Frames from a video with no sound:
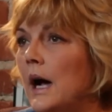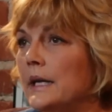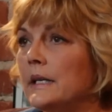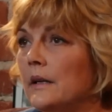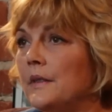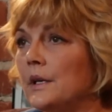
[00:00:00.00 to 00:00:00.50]
I
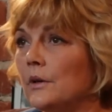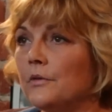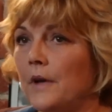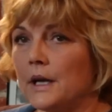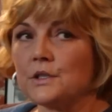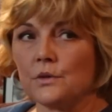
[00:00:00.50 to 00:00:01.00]
did it the
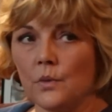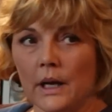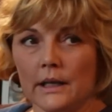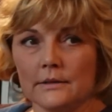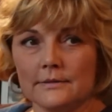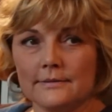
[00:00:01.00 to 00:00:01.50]
old-fashioned
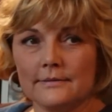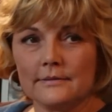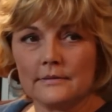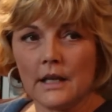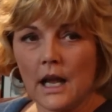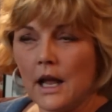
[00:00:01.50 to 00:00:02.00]
way.
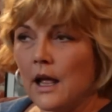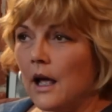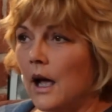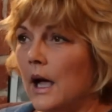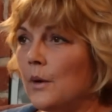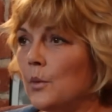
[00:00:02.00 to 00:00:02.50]

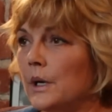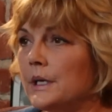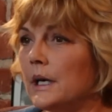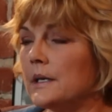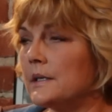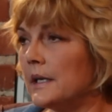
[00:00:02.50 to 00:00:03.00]
I
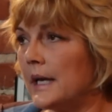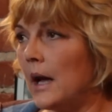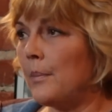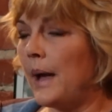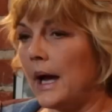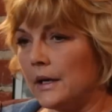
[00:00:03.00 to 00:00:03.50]
would send
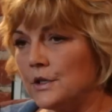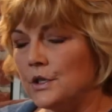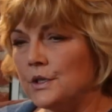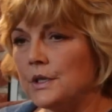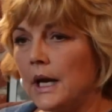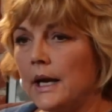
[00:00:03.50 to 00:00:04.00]
out
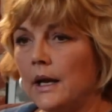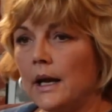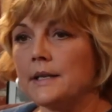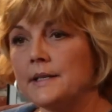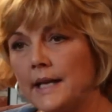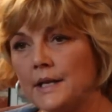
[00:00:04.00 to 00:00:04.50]
packages. I
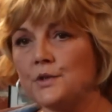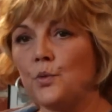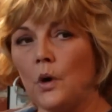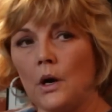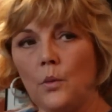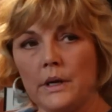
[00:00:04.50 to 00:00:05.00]
assessed
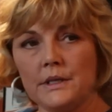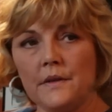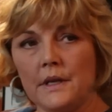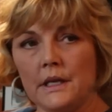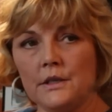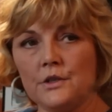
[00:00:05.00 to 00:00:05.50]
where I was
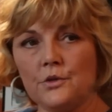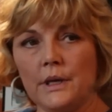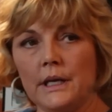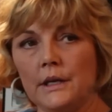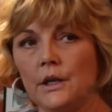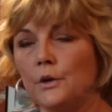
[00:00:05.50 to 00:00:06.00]
in the
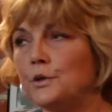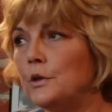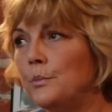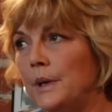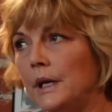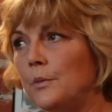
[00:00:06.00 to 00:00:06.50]
industry. I didn't go
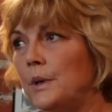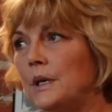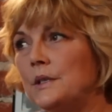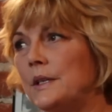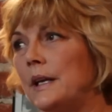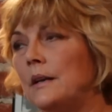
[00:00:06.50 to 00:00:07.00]
too big
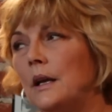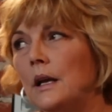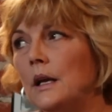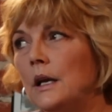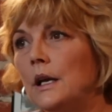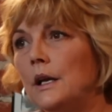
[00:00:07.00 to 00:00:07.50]
because
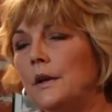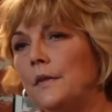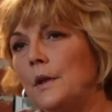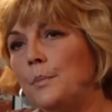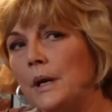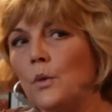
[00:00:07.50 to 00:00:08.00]

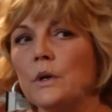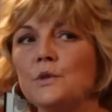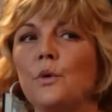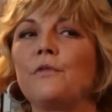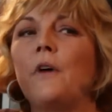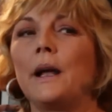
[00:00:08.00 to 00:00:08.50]
the big
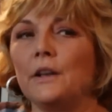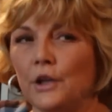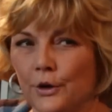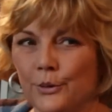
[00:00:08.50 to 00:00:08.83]
ones will find